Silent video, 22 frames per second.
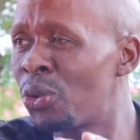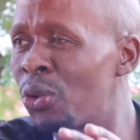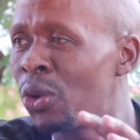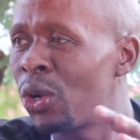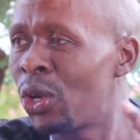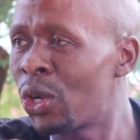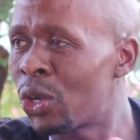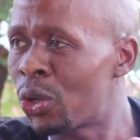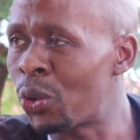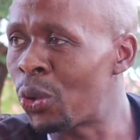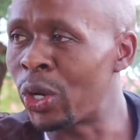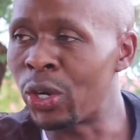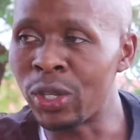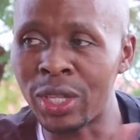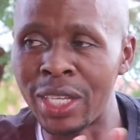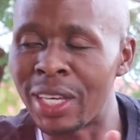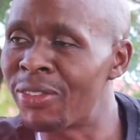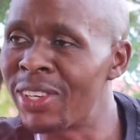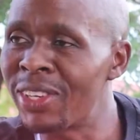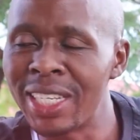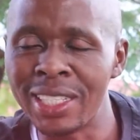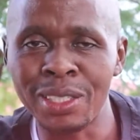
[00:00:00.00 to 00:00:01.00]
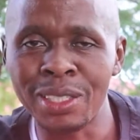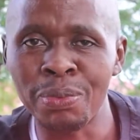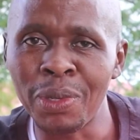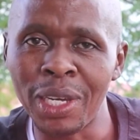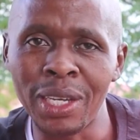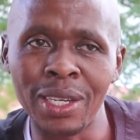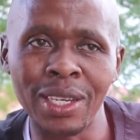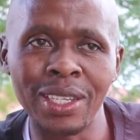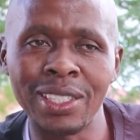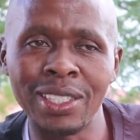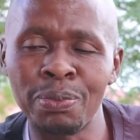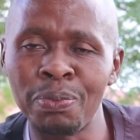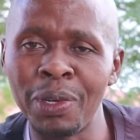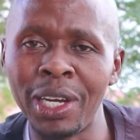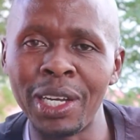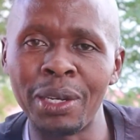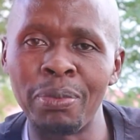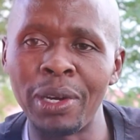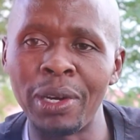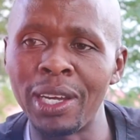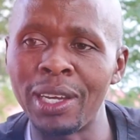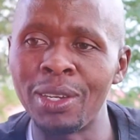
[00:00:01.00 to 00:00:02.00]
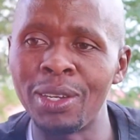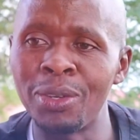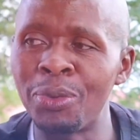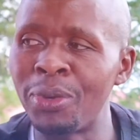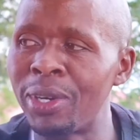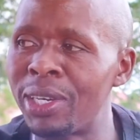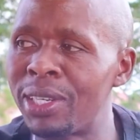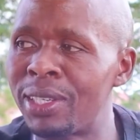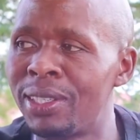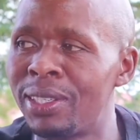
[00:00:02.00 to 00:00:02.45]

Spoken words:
You were not even inspired by anyone?